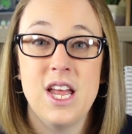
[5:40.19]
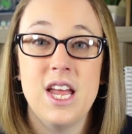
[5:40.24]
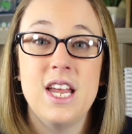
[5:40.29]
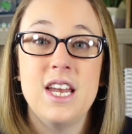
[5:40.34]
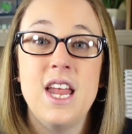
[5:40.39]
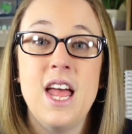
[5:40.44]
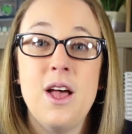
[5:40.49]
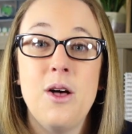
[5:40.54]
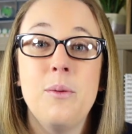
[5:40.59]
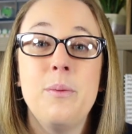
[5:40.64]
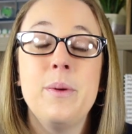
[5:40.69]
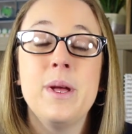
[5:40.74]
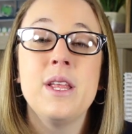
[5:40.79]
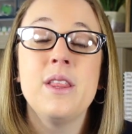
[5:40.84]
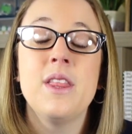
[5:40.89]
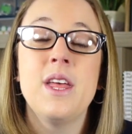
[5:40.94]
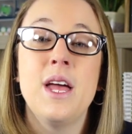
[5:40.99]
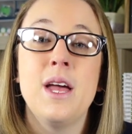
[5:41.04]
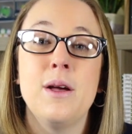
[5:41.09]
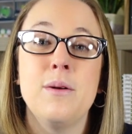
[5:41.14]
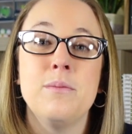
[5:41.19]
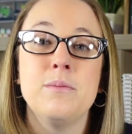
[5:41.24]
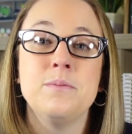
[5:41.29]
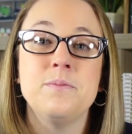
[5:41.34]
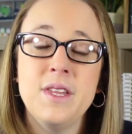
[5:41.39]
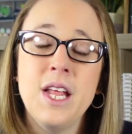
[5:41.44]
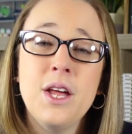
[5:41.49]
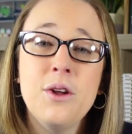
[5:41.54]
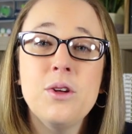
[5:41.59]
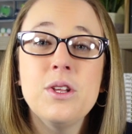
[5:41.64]
and helping them
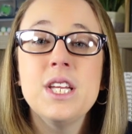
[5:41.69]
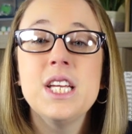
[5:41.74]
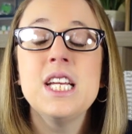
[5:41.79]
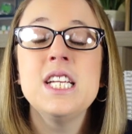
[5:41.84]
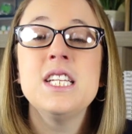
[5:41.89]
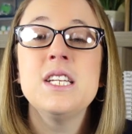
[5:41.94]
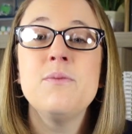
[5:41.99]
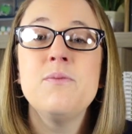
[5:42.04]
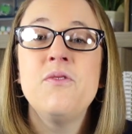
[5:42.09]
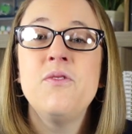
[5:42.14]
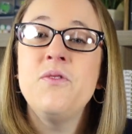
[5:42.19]
not only